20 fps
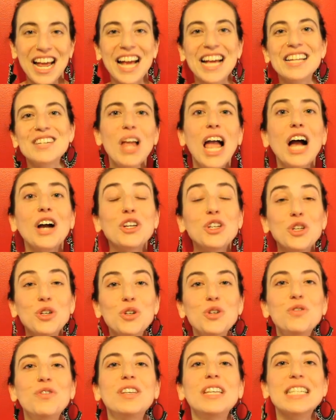and how
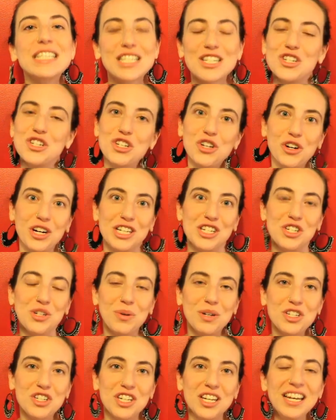you've listened to your
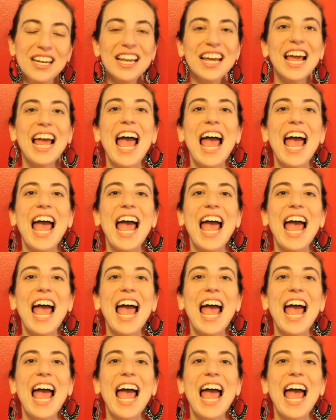intuition